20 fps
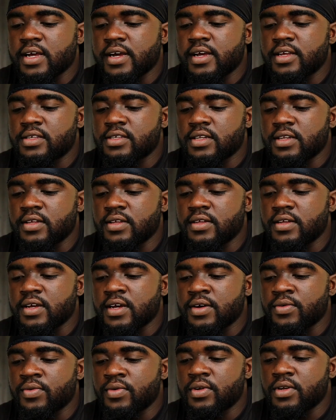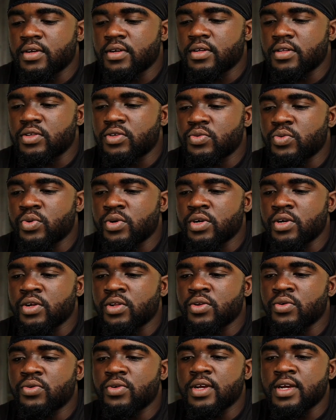lastly, I want to do a
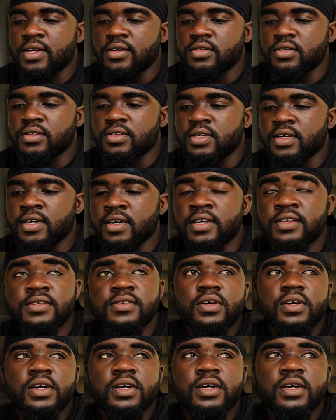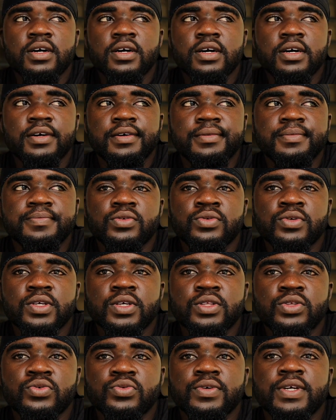glute exercise. Um, you
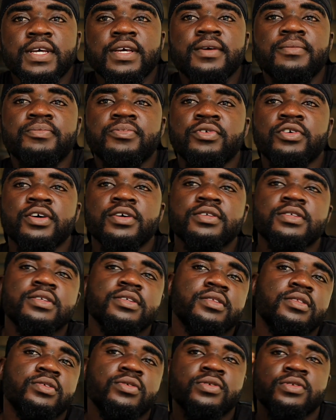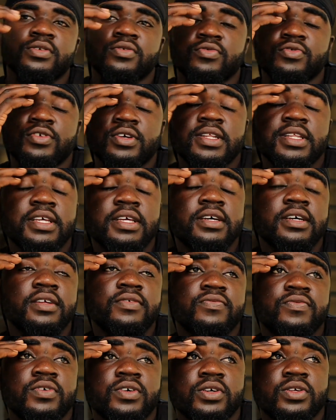can do hip thrusts. Those are really
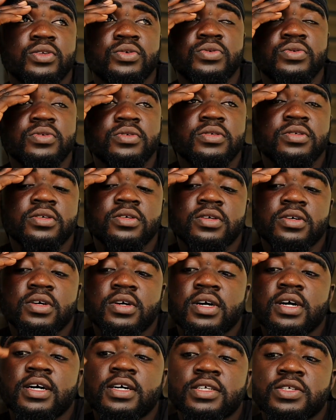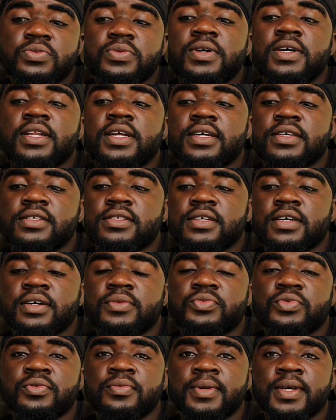good for glutes as well as um,
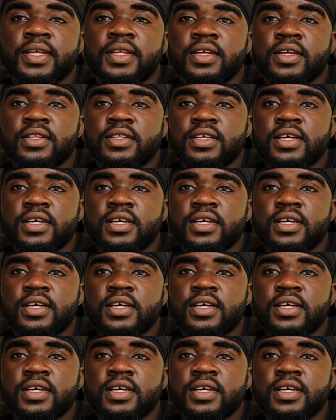Romanian